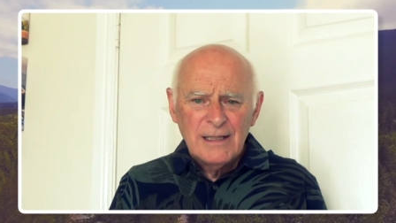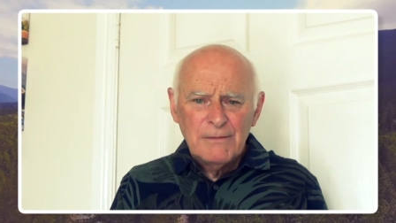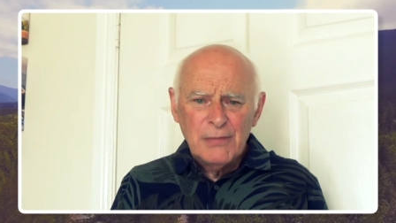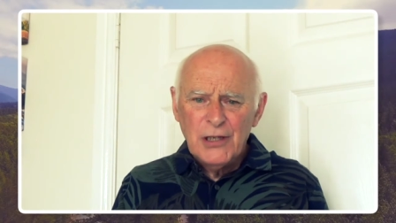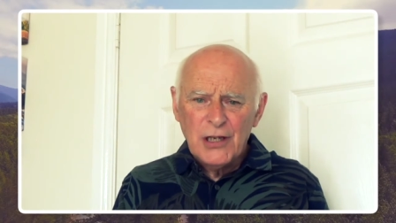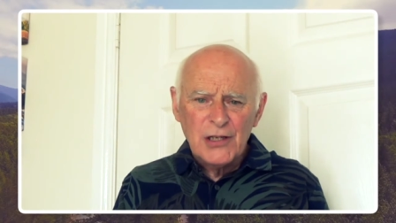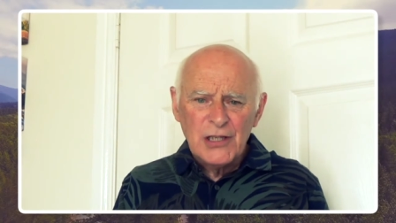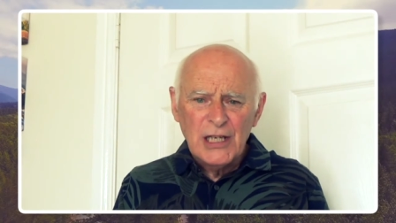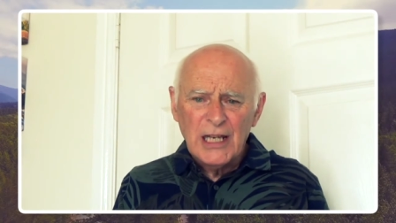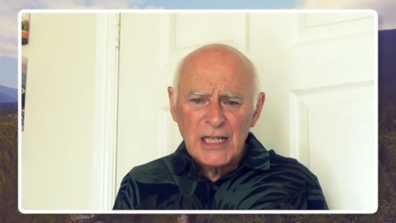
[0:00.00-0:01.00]
but you can
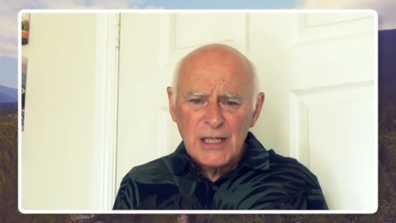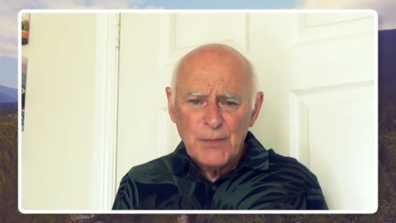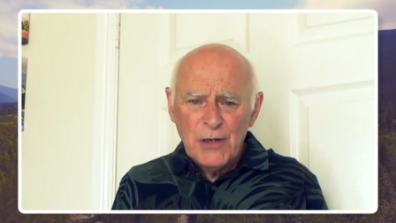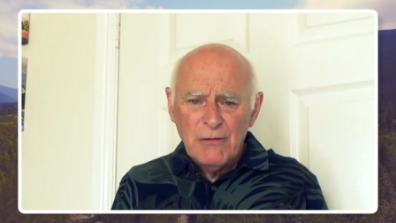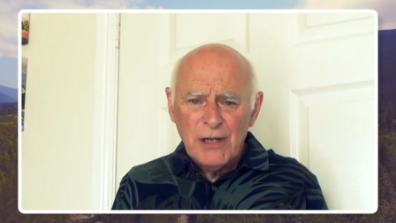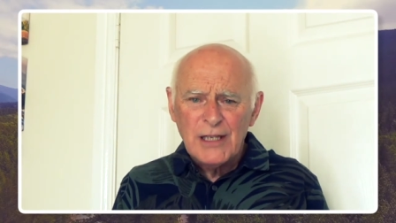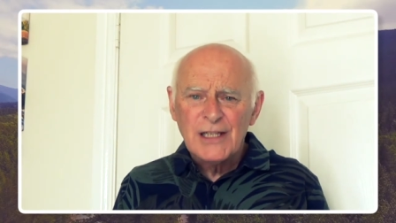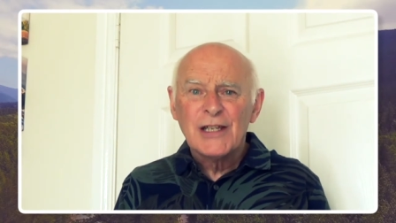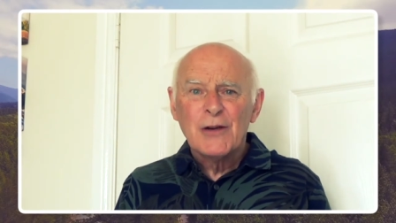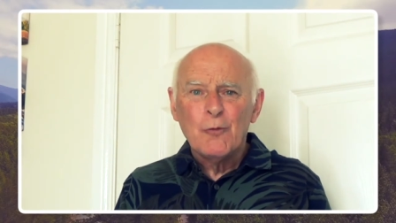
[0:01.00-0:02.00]
still
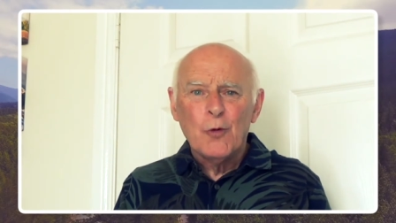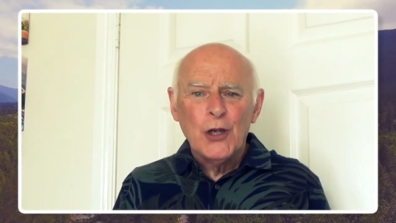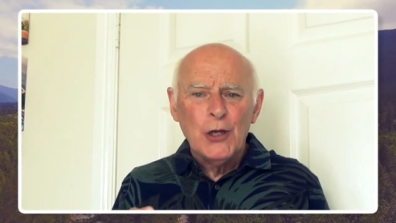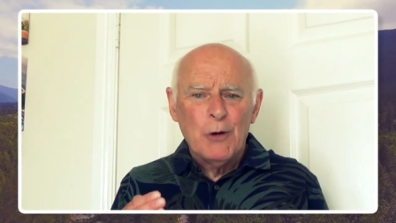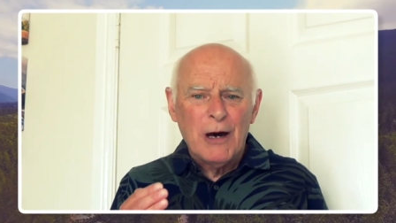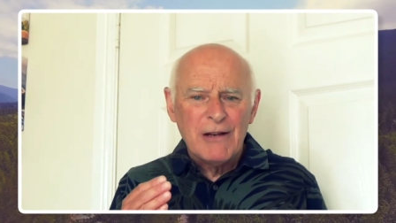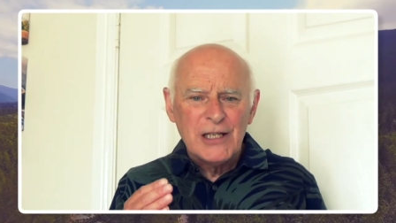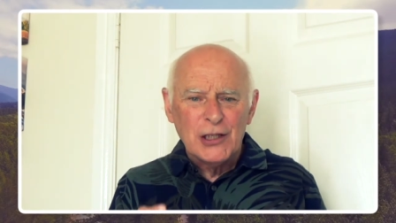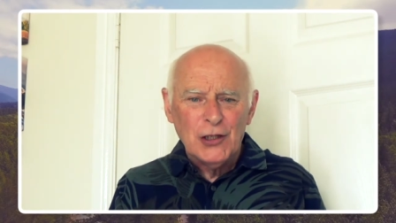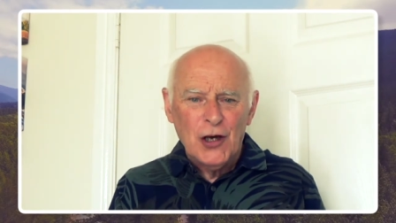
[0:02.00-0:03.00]
experience what you are at
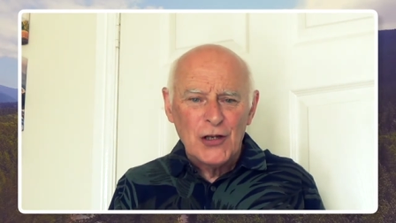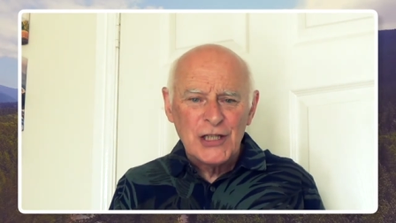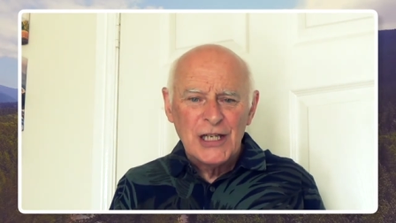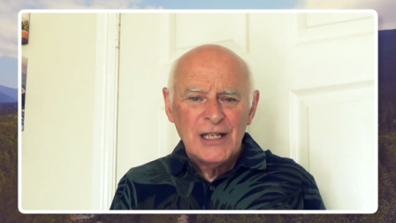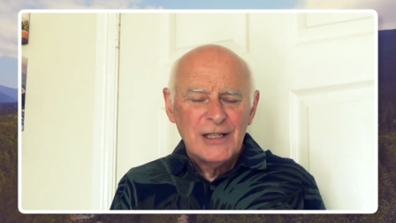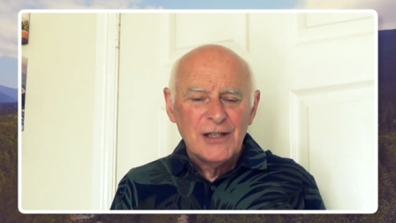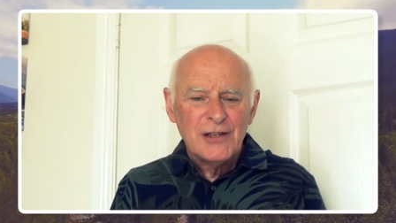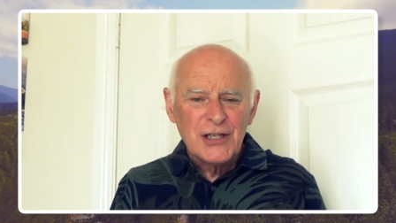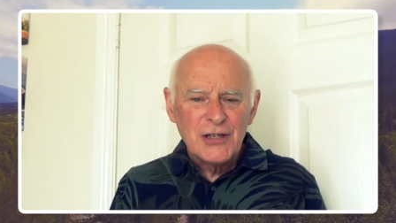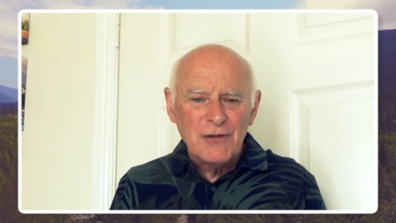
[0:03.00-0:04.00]
a loss to
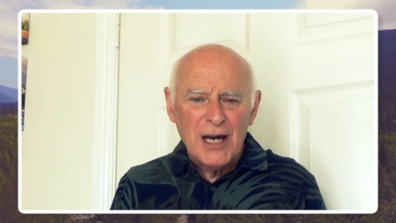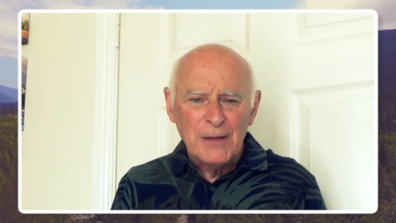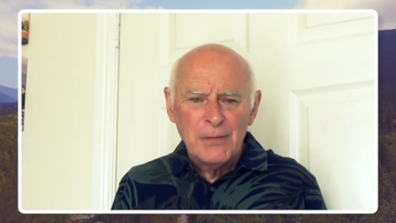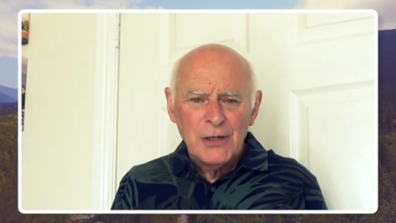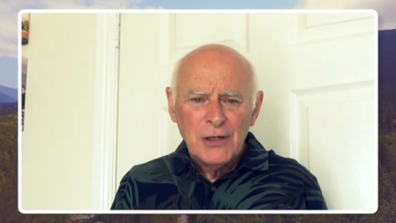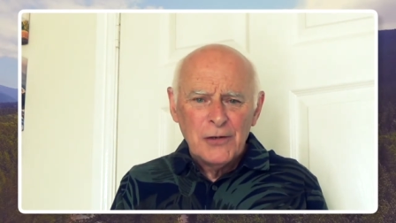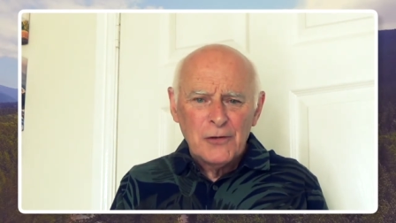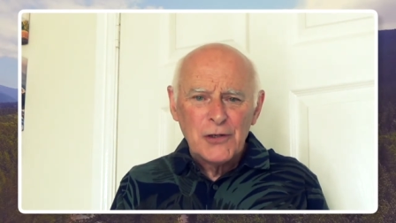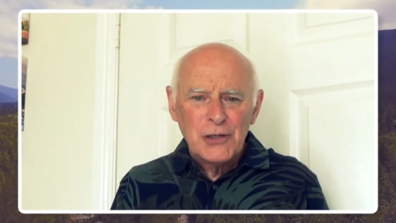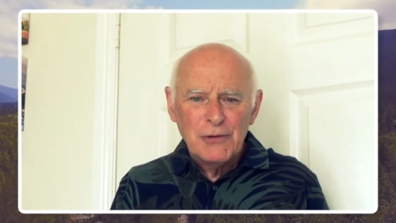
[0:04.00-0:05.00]
describe
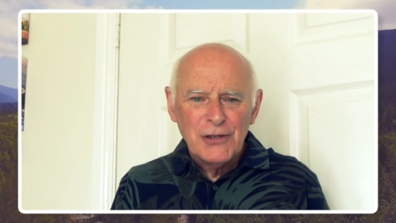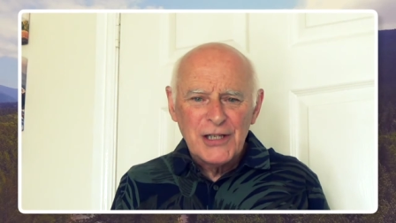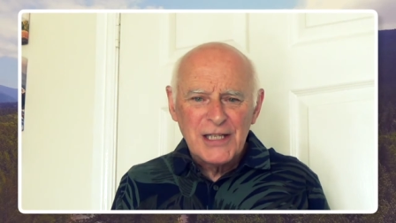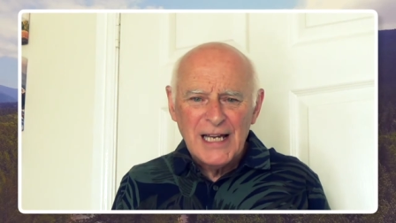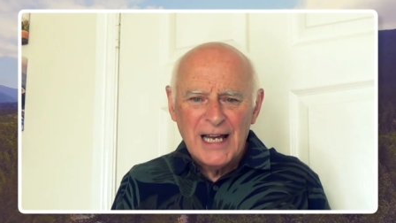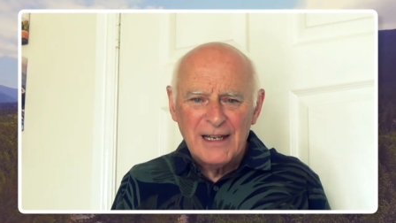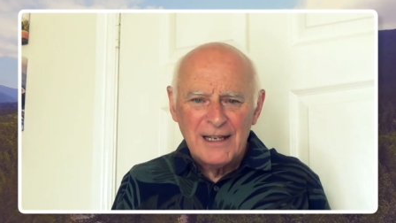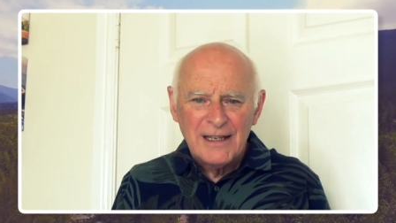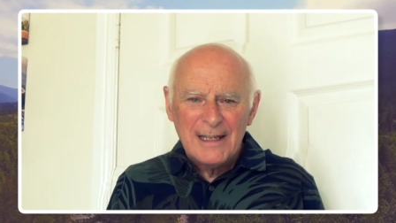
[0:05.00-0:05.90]
or to understand.